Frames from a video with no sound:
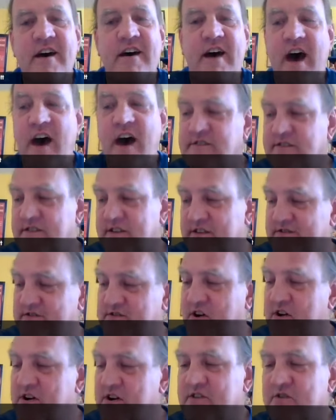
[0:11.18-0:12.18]
actually
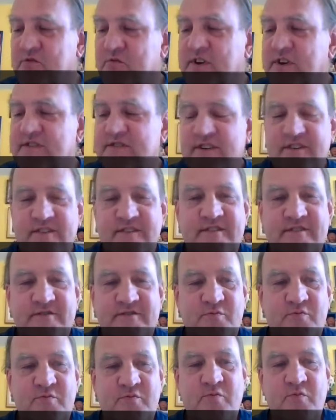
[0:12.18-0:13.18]
started the research.
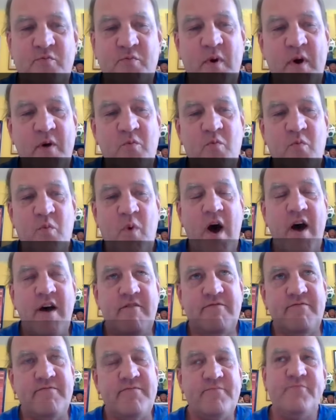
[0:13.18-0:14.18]

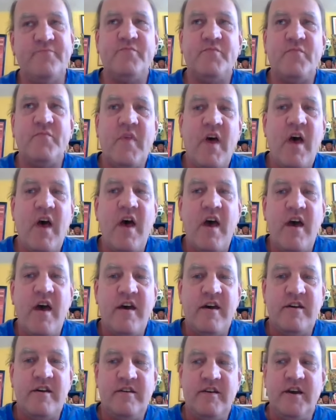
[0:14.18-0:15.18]
I've
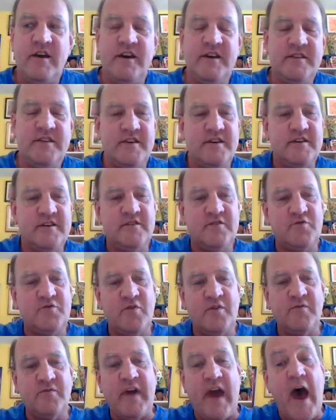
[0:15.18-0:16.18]
in the
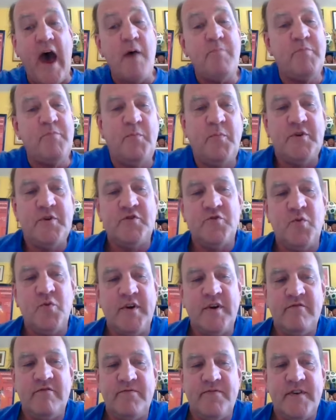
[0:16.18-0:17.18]
sort of gap
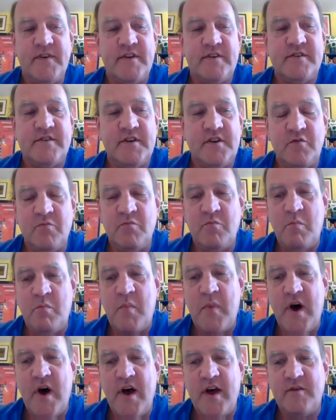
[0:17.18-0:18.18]
between finishing
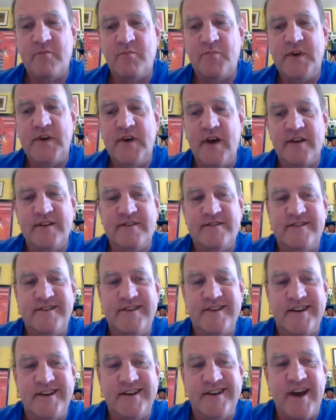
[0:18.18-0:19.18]
my
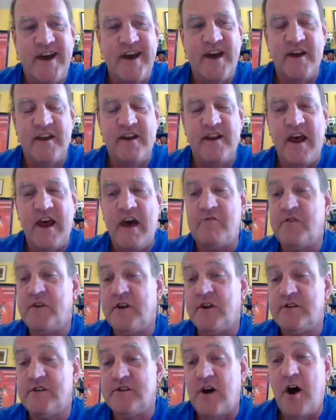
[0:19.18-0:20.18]
PhD and having
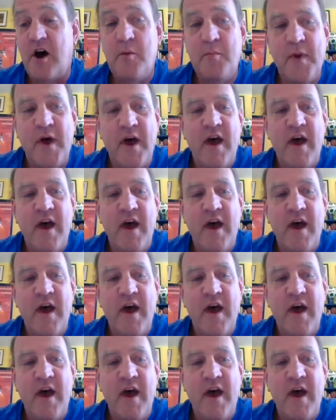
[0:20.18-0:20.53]
a job,